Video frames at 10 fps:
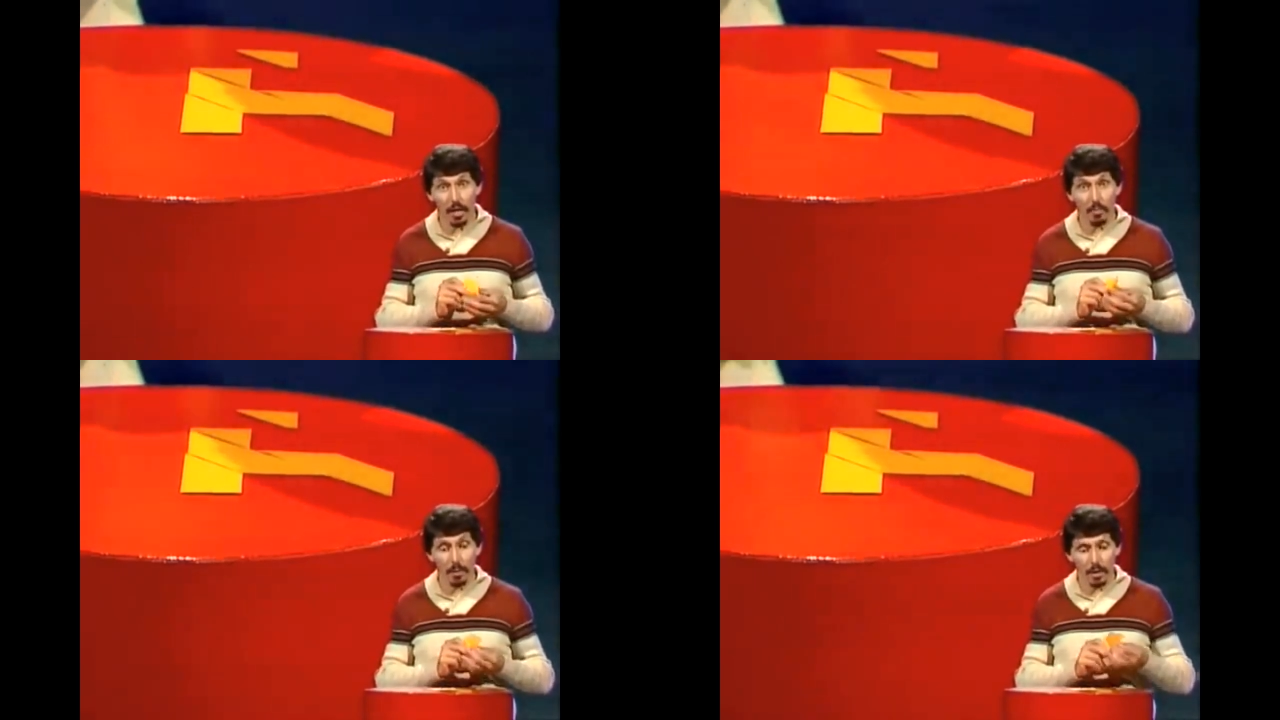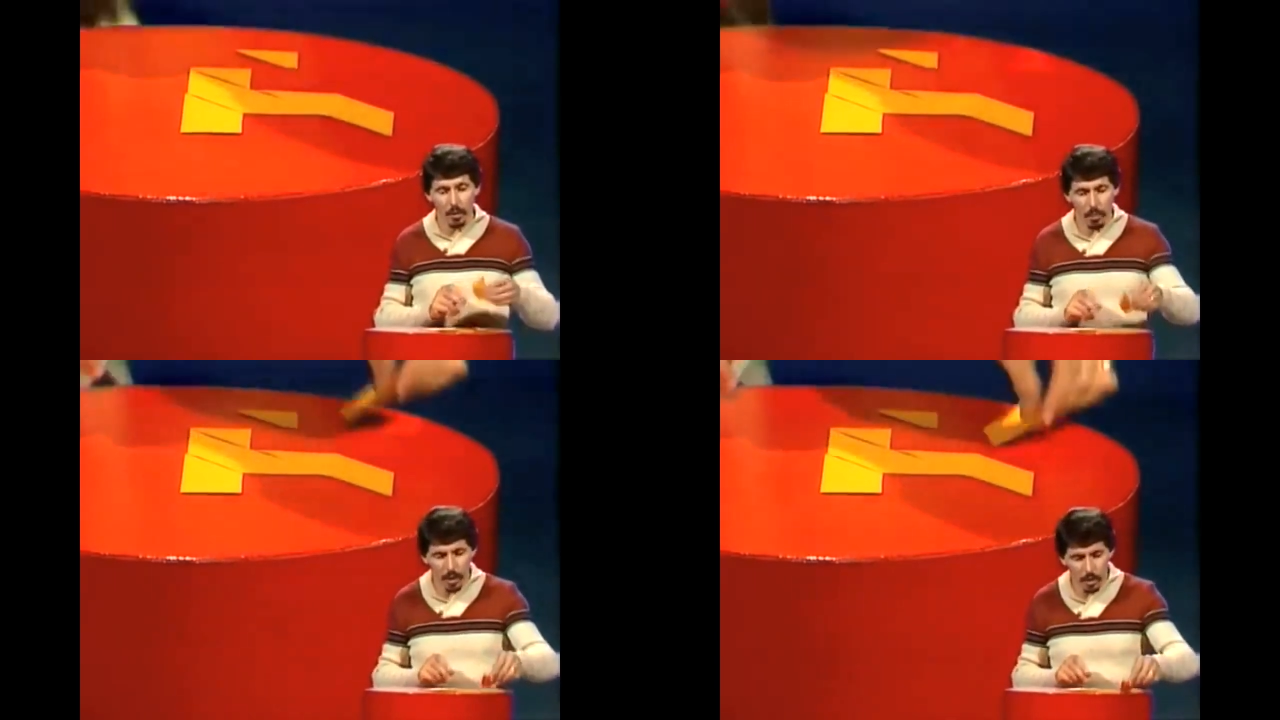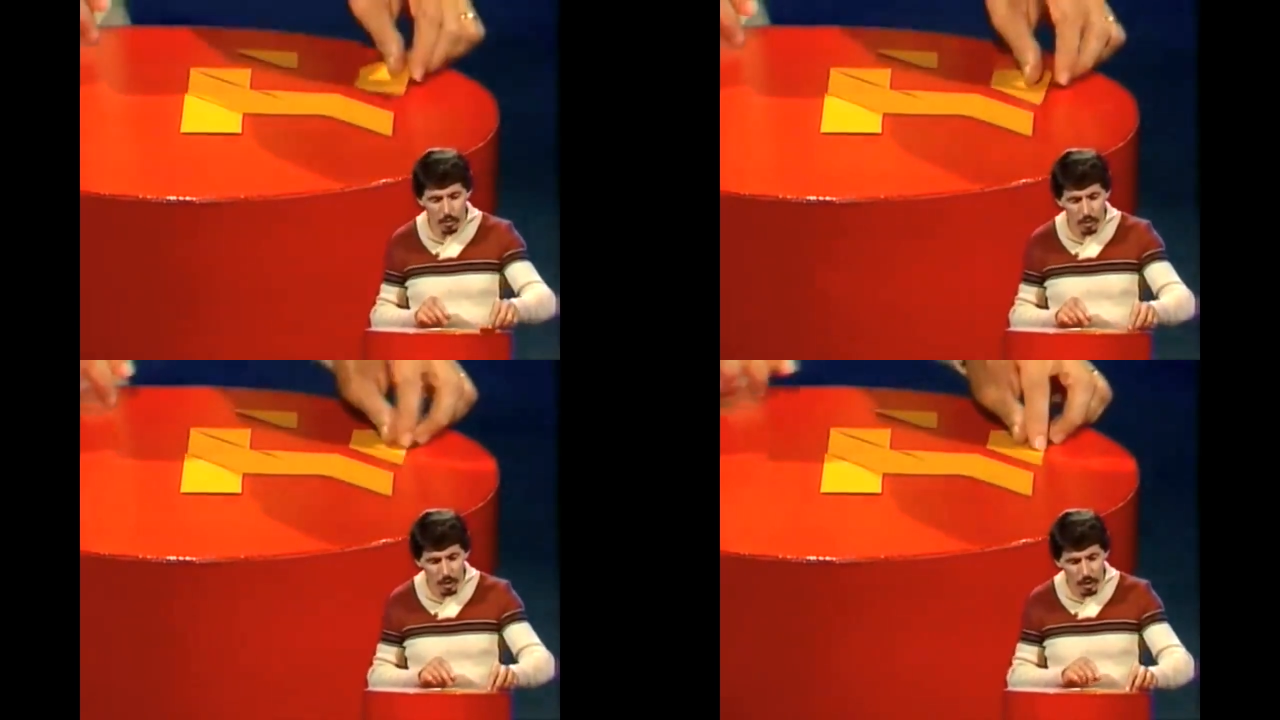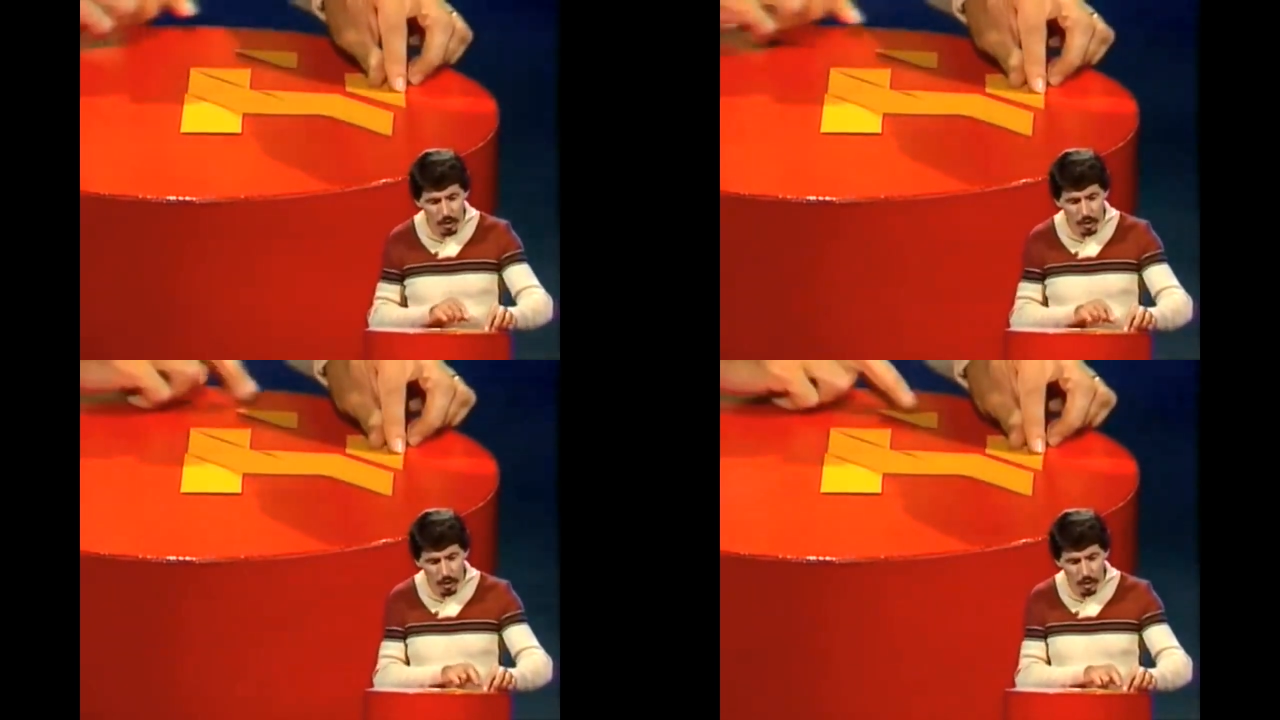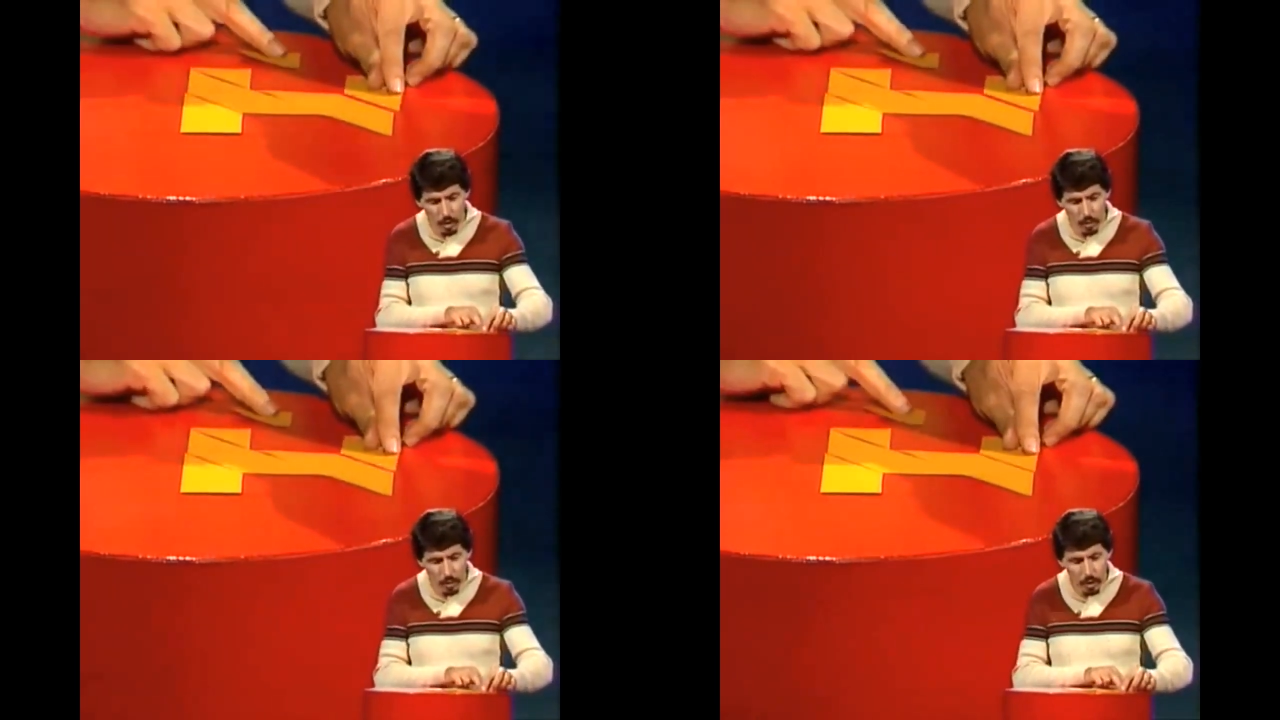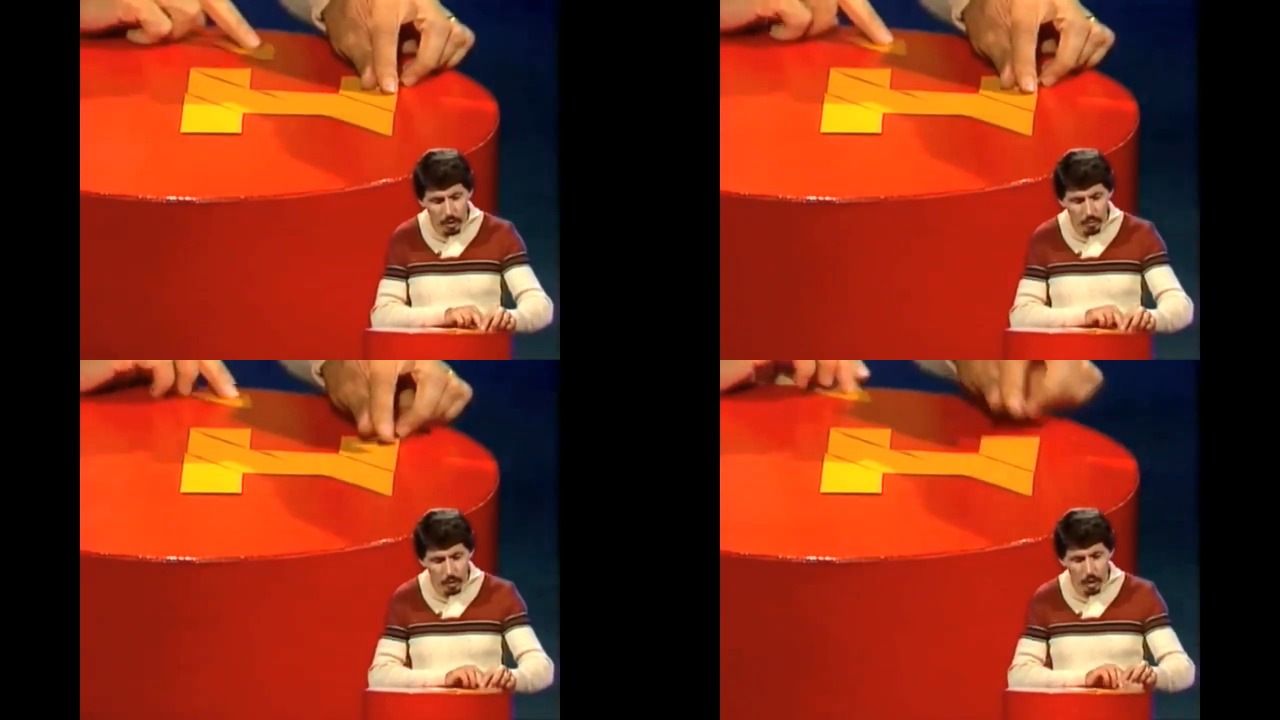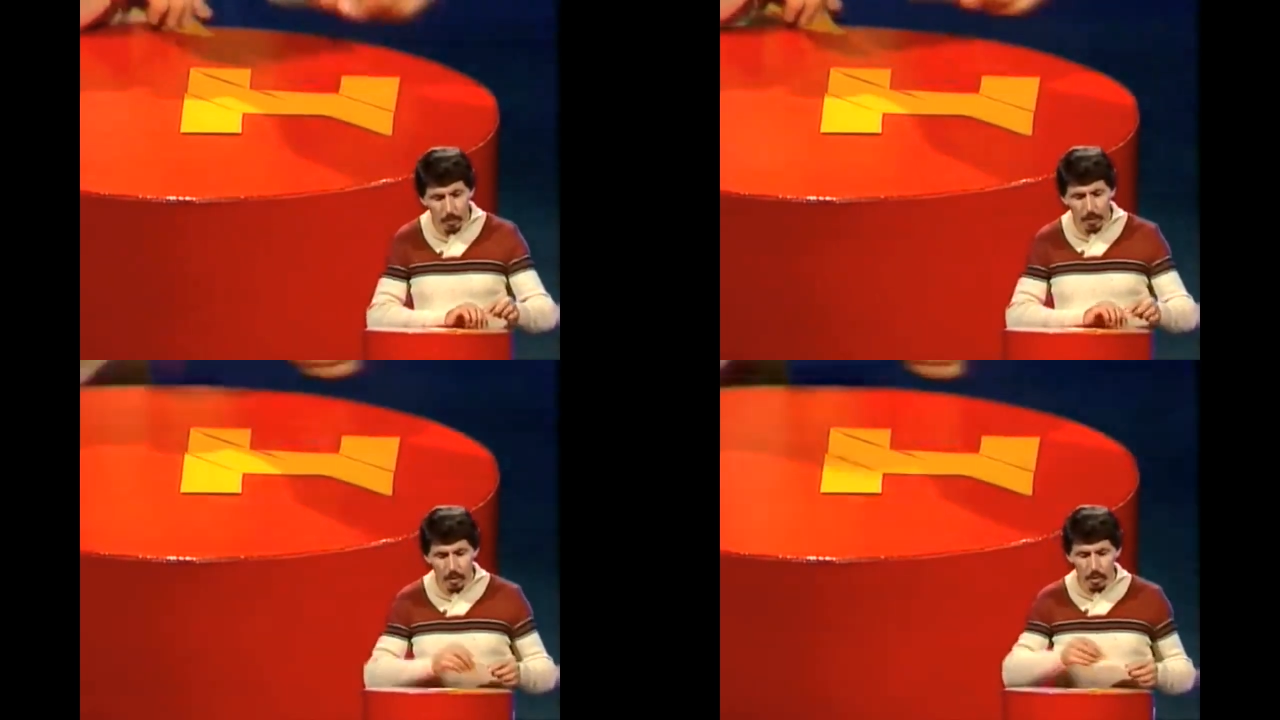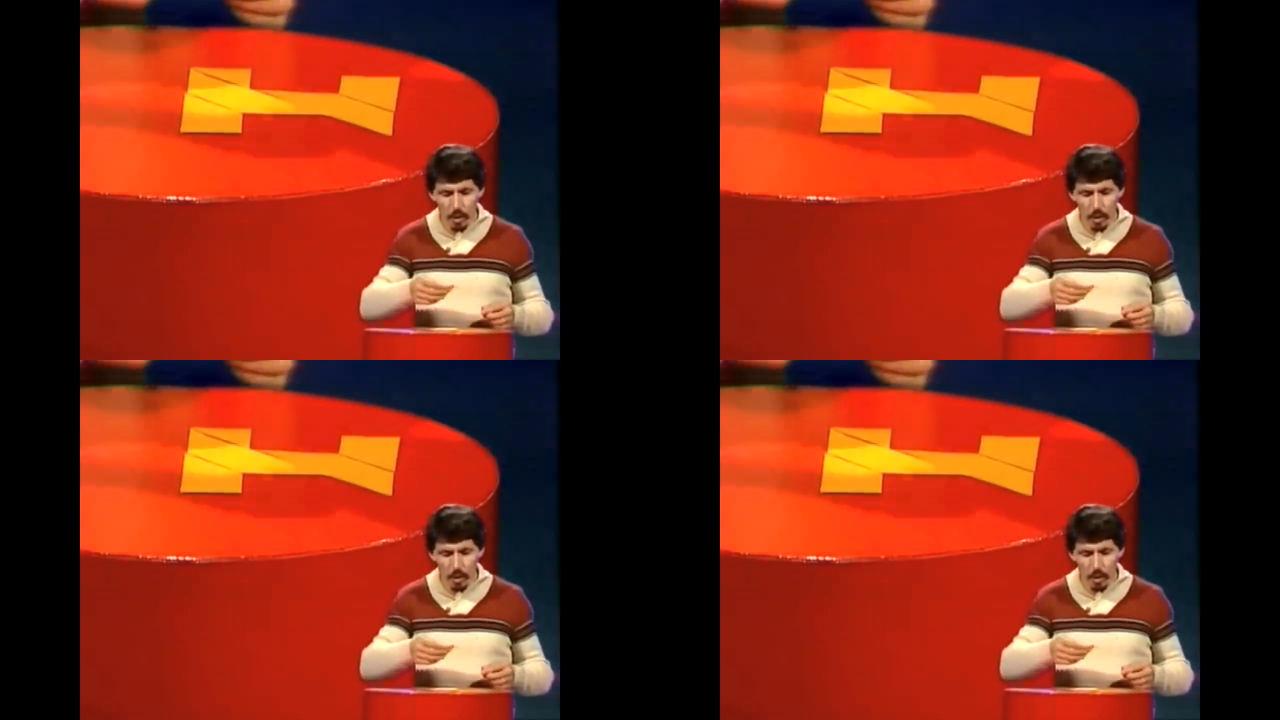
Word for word: how to complete the puzzle. Another long piece up the top on this